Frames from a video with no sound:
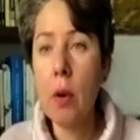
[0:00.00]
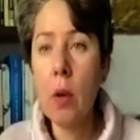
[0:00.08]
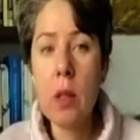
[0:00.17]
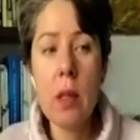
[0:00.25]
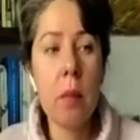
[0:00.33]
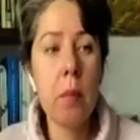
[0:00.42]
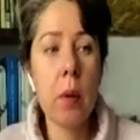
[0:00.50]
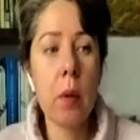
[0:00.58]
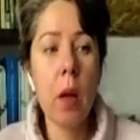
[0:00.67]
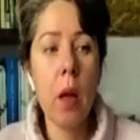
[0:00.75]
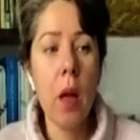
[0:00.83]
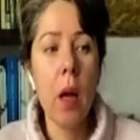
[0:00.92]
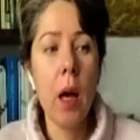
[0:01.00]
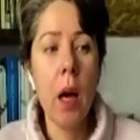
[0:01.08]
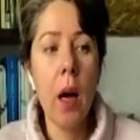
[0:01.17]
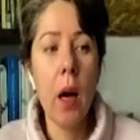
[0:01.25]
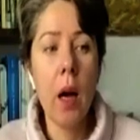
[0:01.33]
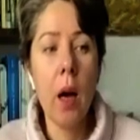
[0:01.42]
For example,
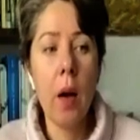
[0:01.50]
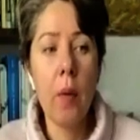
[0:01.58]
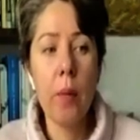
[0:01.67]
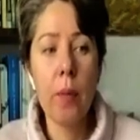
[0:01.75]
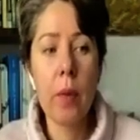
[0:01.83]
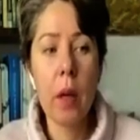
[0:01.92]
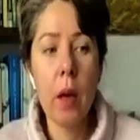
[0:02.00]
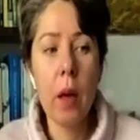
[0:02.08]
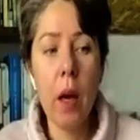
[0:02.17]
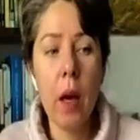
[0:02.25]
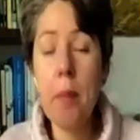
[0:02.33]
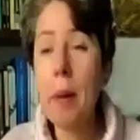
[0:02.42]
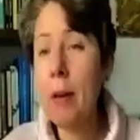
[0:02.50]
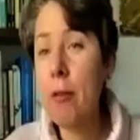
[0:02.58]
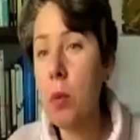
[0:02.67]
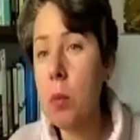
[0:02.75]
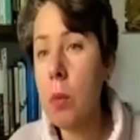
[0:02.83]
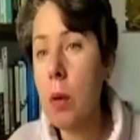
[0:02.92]
um, apart
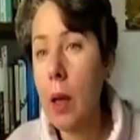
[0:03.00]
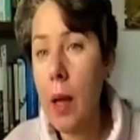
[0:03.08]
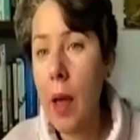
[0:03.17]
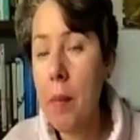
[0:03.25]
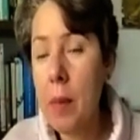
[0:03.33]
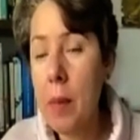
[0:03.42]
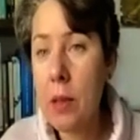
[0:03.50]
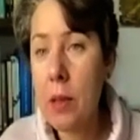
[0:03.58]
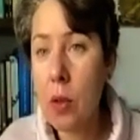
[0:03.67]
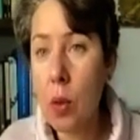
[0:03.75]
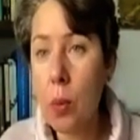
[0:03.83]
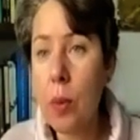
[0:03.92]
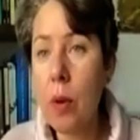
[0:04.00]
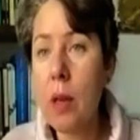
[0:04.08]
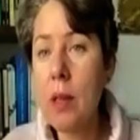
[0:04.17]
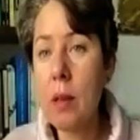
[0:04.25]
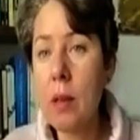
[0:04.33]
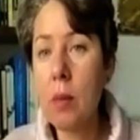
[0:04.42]
from Emily's group,
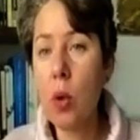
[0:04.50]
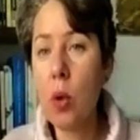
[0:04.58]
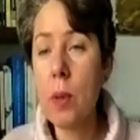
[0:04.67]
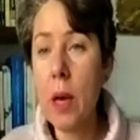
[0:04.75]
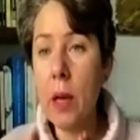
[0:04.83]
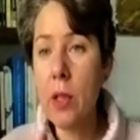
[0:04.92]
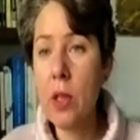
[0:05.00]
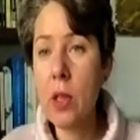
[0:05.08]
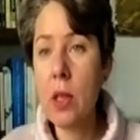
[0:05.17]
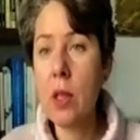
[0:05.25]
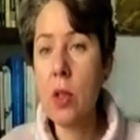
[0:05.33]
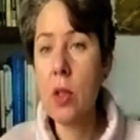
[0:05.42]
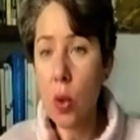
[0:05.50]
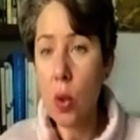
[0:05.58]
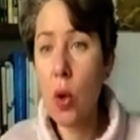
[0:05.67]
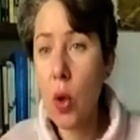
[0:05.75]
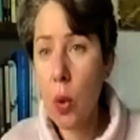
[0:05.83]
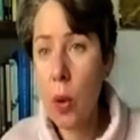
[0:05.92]
there are some groups I just
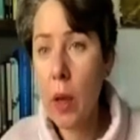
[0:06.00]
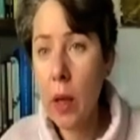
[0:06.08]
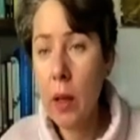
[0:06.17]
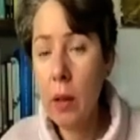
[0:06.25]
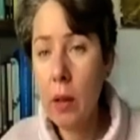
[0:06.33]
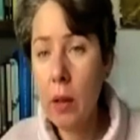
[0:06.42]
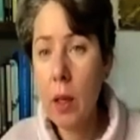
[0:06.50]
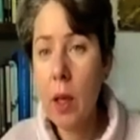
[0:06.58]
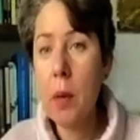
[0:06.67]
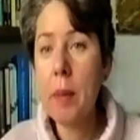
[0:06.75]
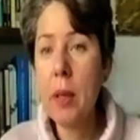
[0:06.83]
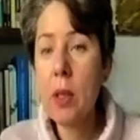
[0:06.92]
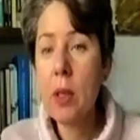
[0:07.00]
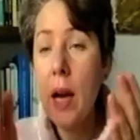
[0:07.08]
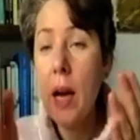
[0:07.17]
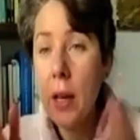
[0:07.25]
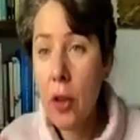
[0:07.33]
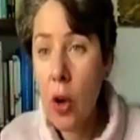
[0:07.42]
don't go there because
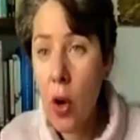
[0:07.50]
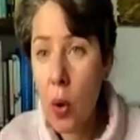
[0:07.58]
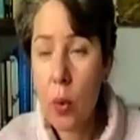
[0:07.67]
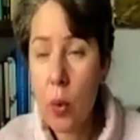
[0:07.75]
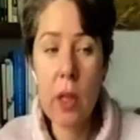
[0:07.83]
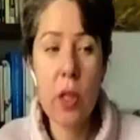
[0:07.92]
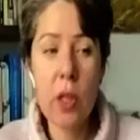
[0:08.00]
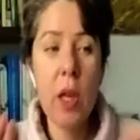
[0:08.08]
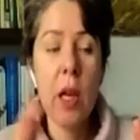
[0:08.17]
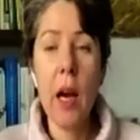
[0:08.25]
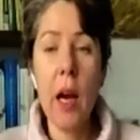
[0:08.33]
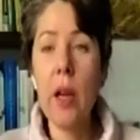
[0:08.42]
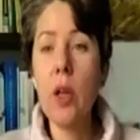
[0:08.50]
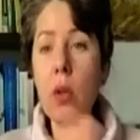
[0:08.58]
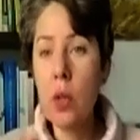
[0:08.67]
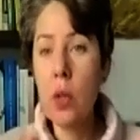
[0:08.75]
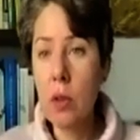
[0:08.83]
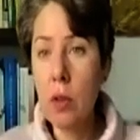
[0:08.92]
I know that I
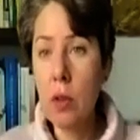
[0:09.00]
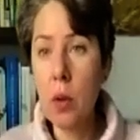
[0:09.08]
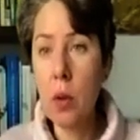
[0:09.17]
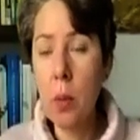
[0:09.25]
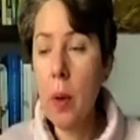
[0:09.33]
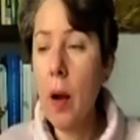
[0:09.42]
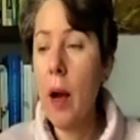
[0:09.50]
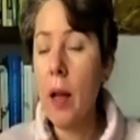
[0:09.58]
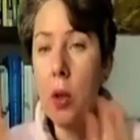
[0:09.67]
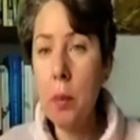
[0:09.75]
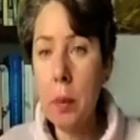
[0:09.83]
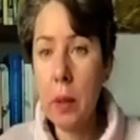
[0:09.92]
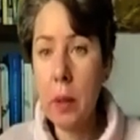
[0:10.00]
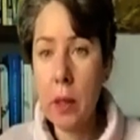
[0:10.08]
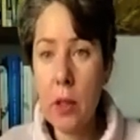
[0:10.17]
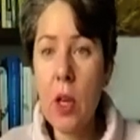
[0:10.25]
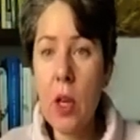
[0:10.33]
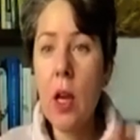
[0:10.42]
go to that group, I'll
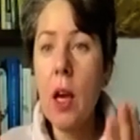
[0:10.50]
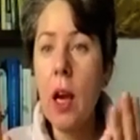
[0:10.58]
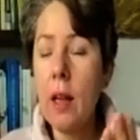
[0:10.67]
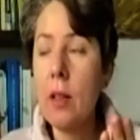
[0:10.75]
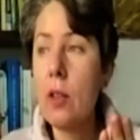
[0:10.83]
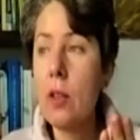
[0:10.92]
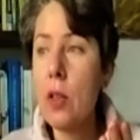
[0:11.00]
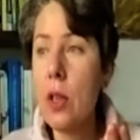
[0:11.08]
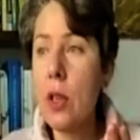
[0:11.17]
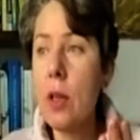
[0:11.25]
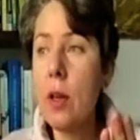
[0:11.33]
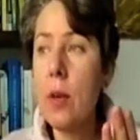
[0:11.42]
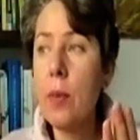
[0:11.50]
open it, and